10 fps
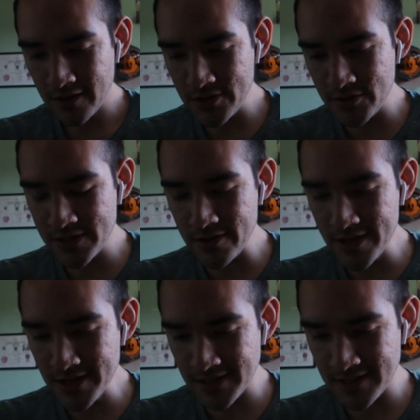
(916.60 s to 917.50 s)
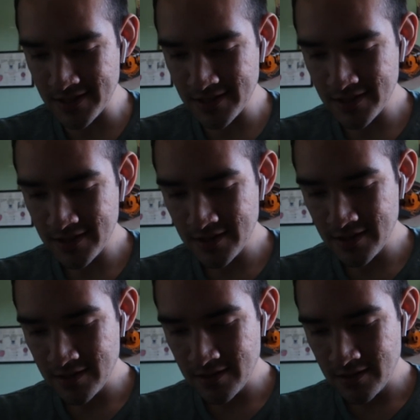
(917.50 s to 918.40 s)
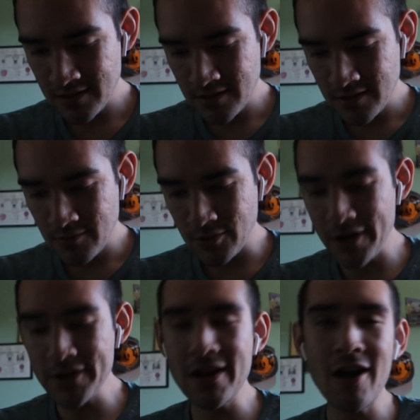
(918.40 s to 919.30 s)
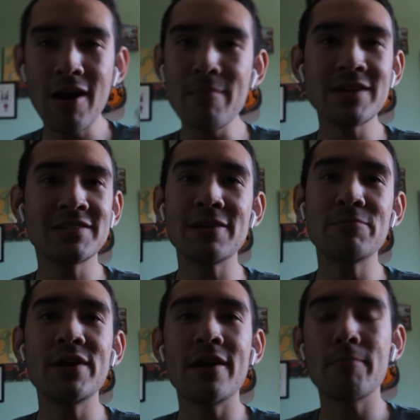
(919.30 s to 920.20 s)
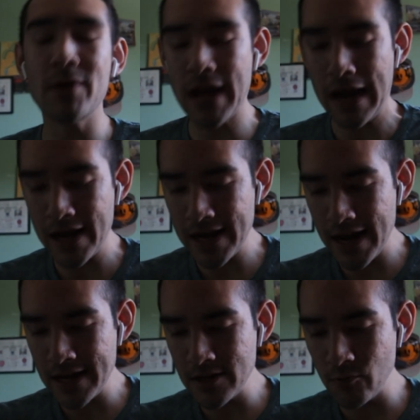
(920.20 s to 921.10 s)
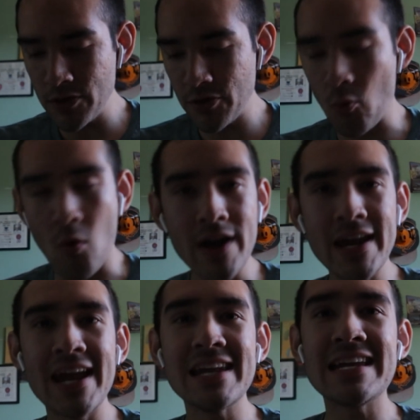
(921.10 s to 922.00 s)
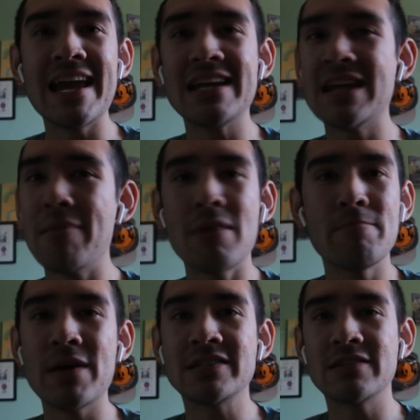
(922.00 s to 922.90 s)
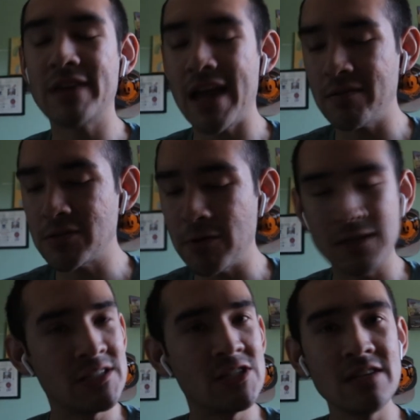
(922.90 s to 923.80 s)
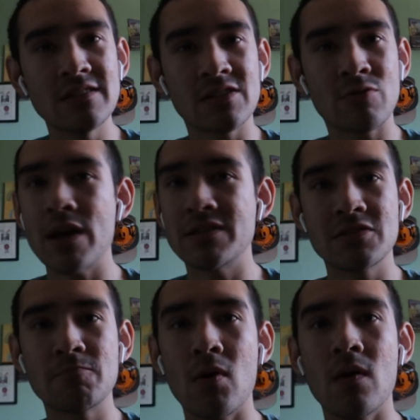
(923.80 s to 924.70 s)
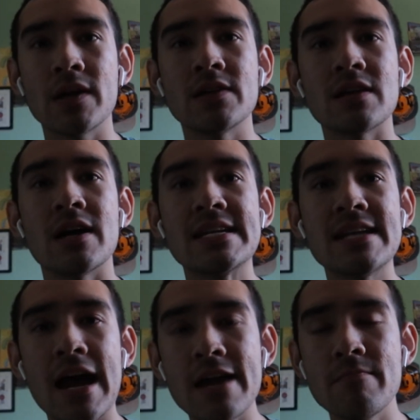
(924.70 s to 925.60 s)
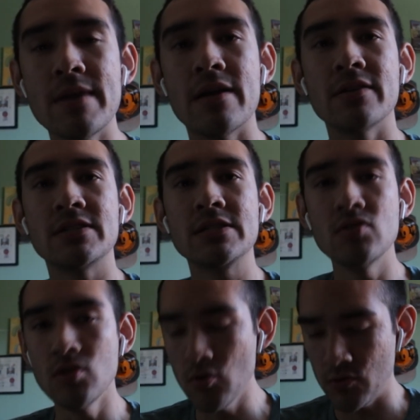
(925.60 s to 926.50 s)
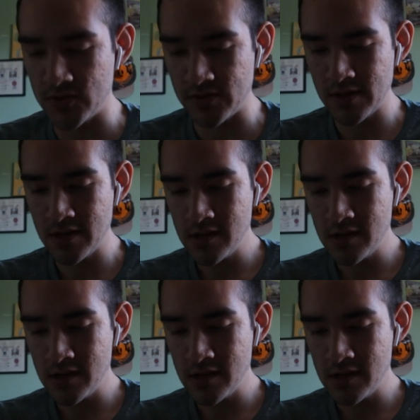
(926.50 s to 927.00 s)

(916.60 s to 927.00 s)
Are you serious? Well, there you go. I messed up there, but I ended with a 188. Not my best of games, but Jesus Christ, this ball is a nightmare to use.